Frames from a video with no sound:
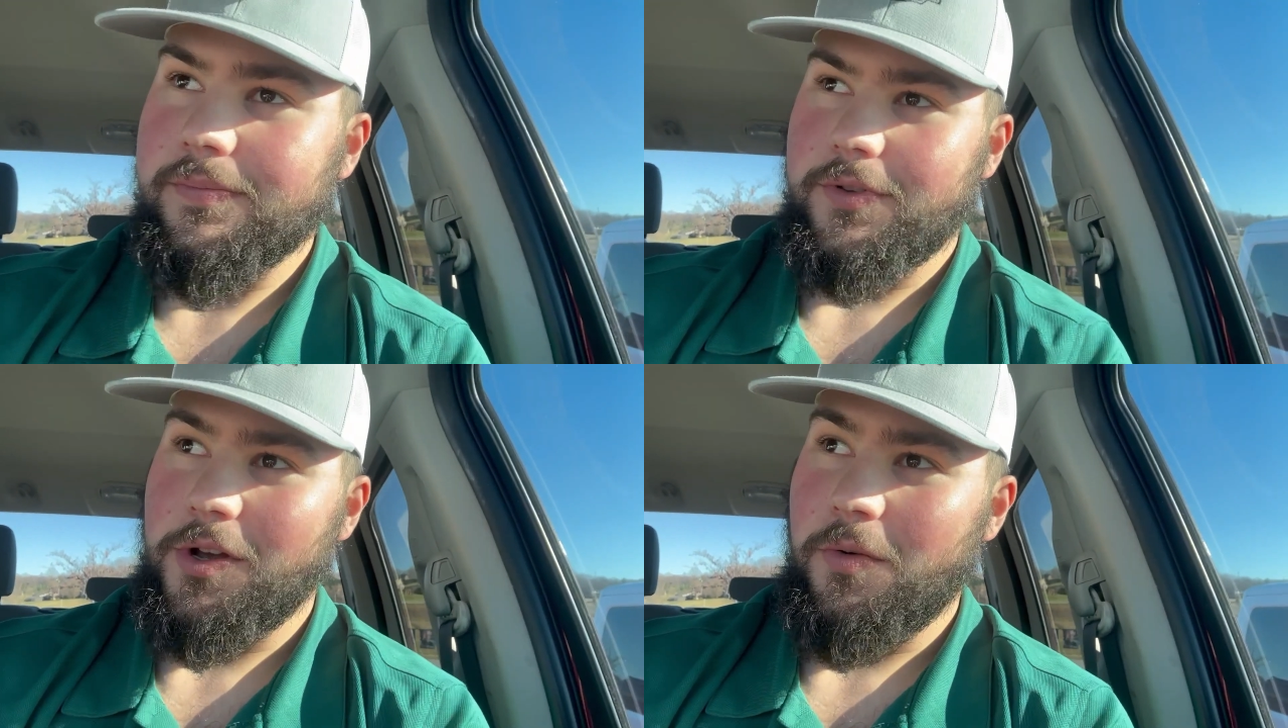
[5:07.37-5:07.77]

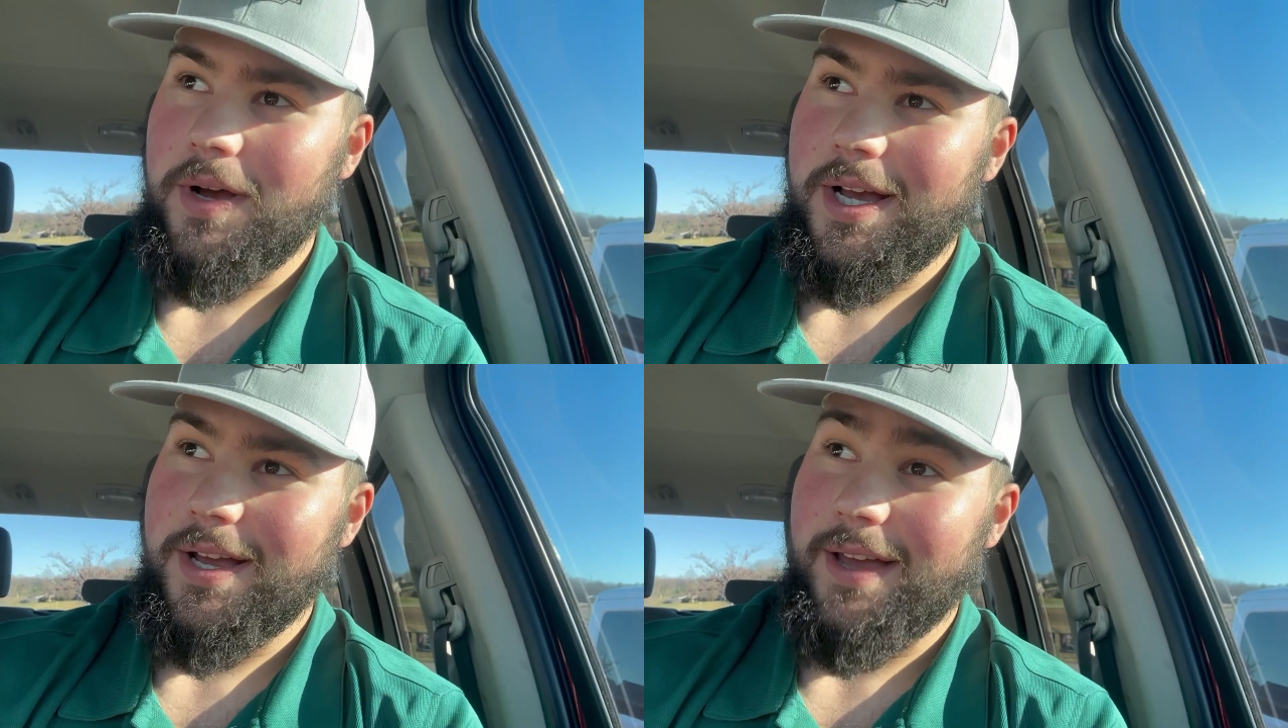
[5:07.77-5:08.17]
So
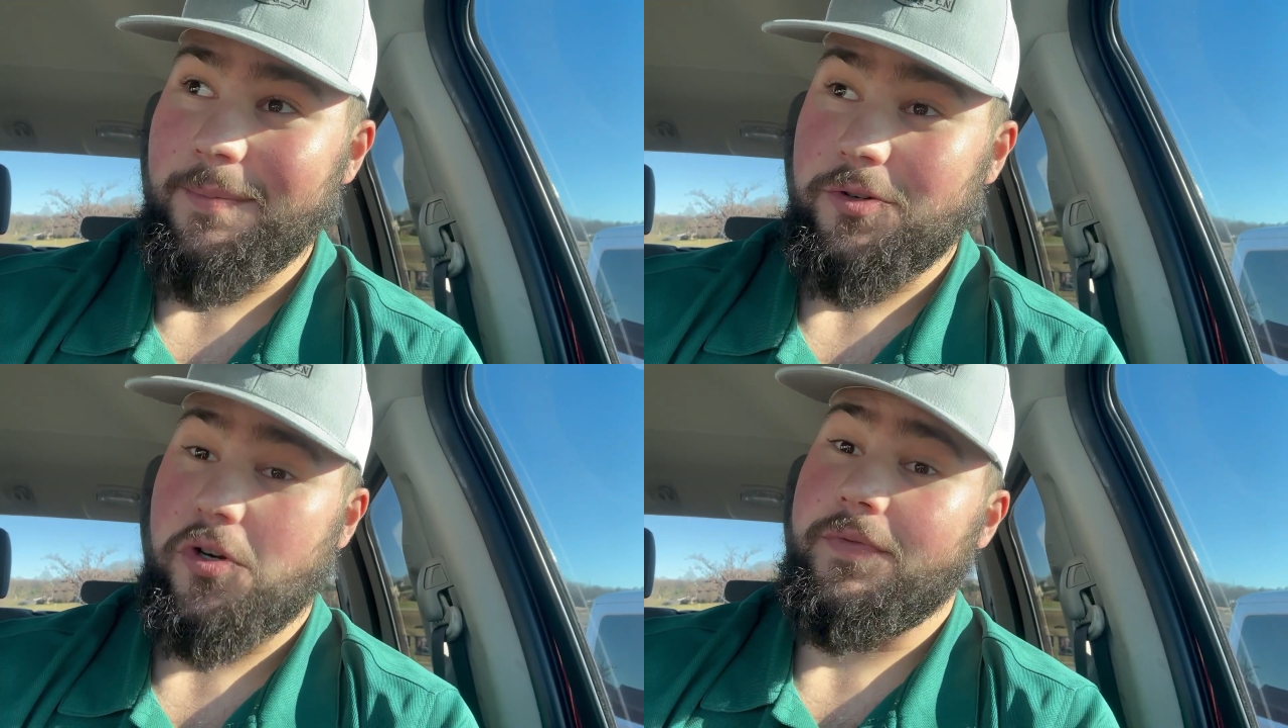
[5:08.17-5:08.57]
uh, I'm
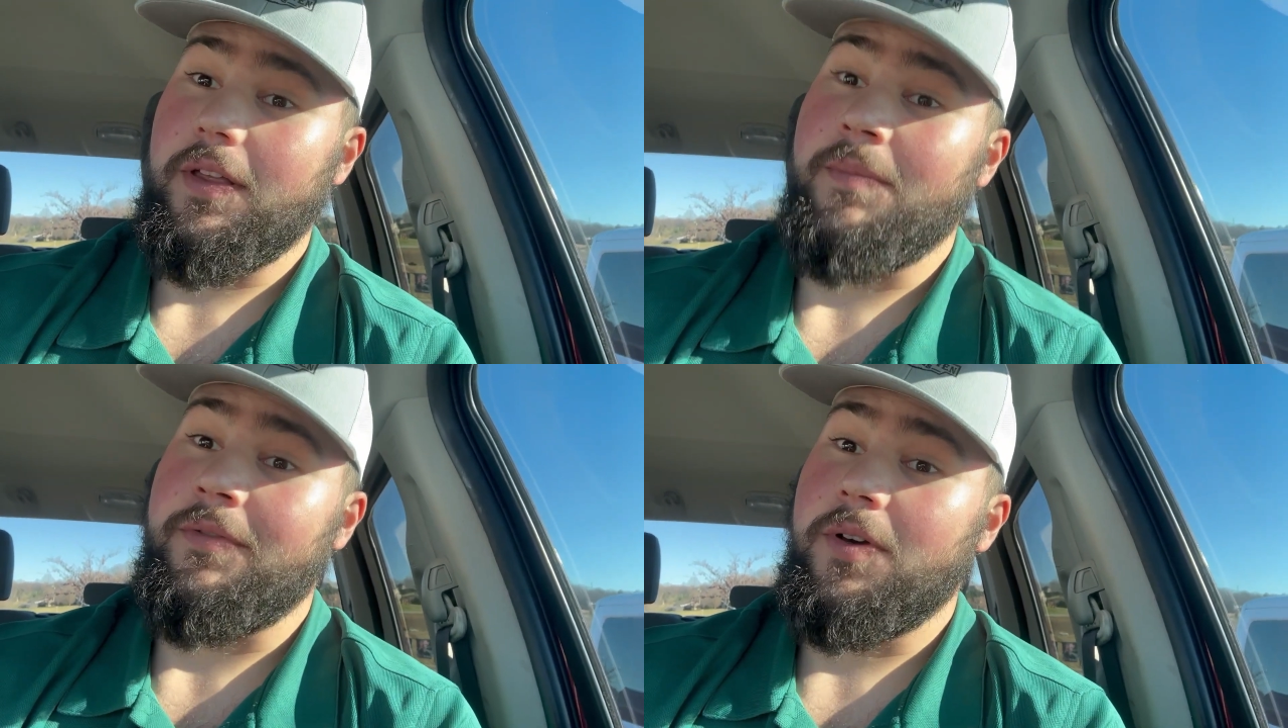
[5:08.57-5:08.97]
not sure if
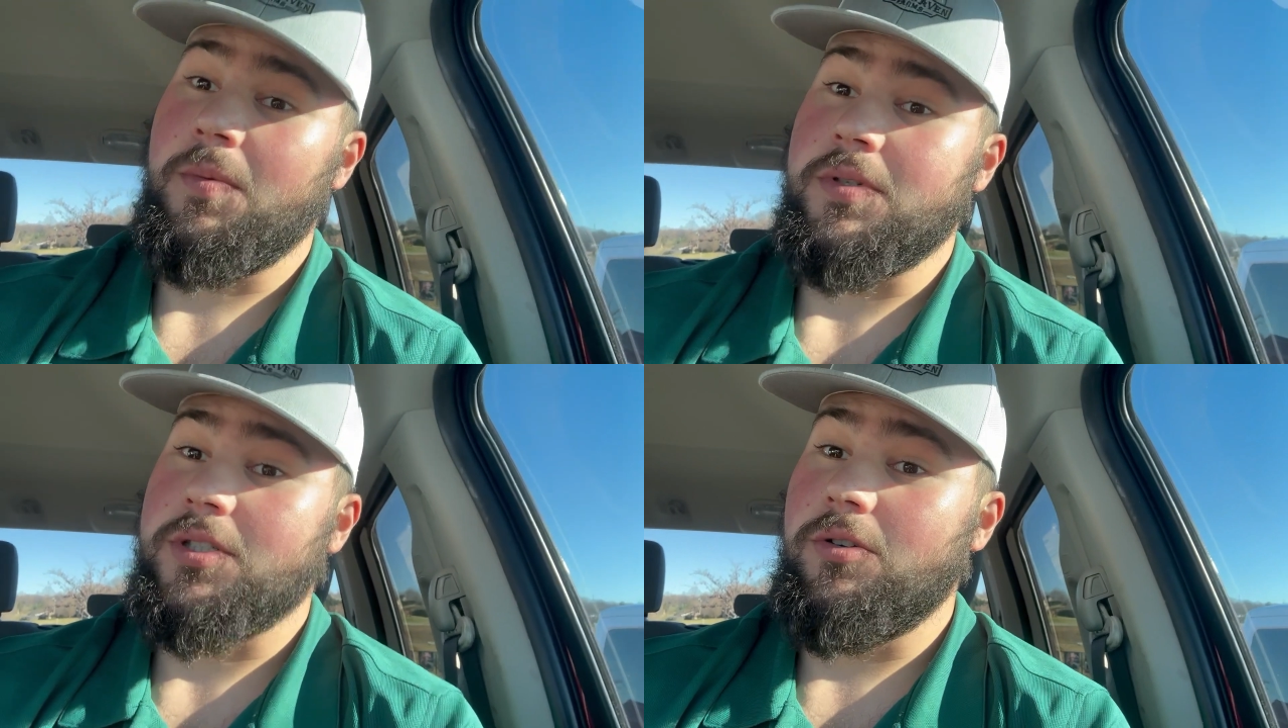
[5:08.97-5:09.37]
they'll let me film
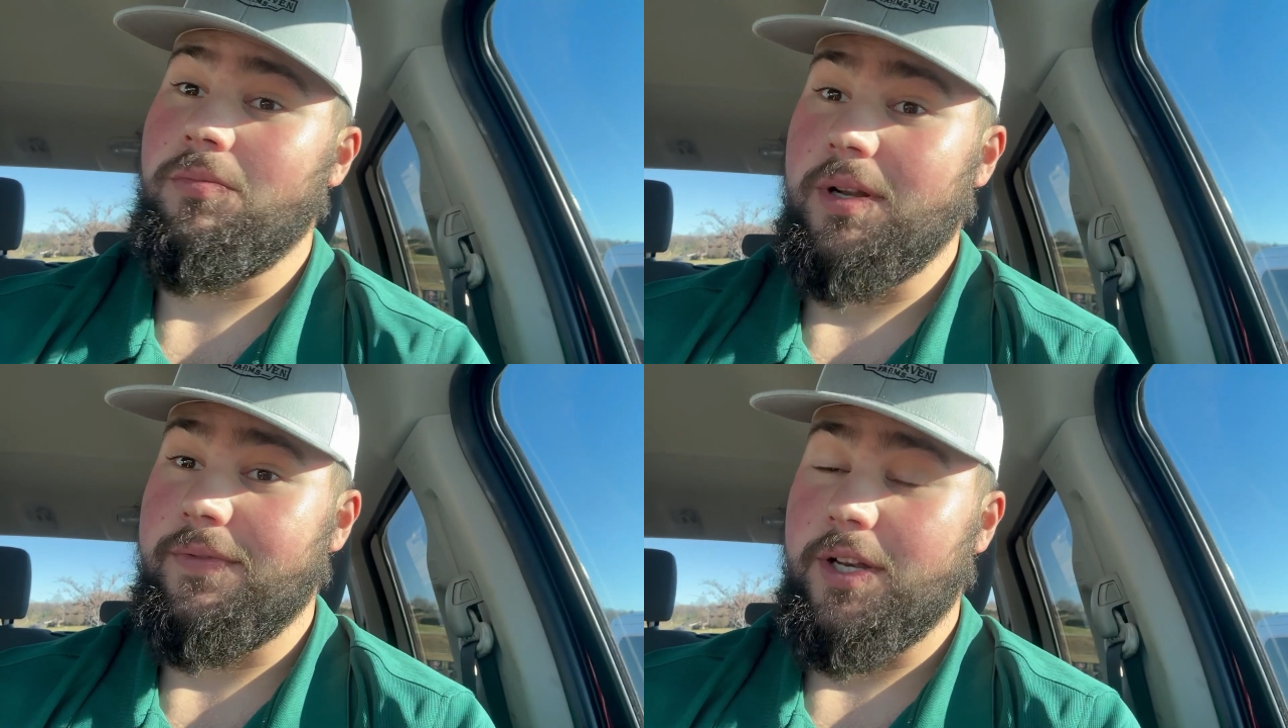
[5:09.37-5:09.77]
in the school,
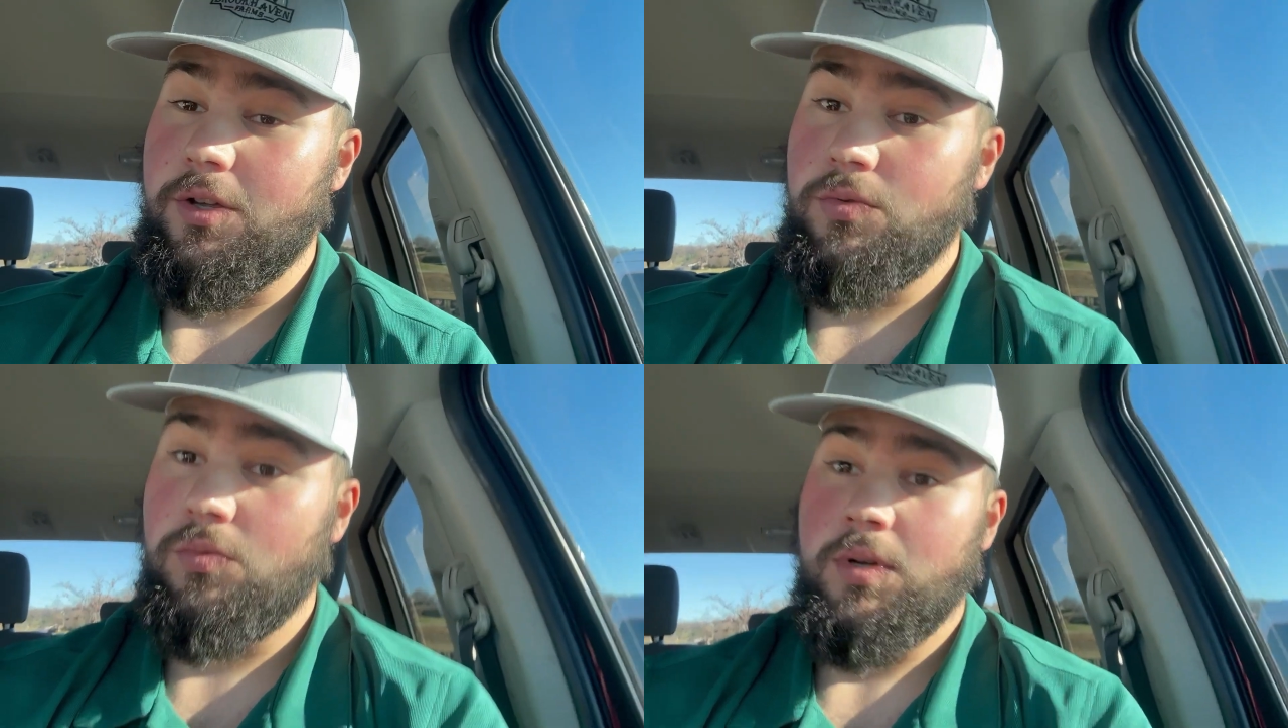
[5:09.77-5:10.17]
but if they do,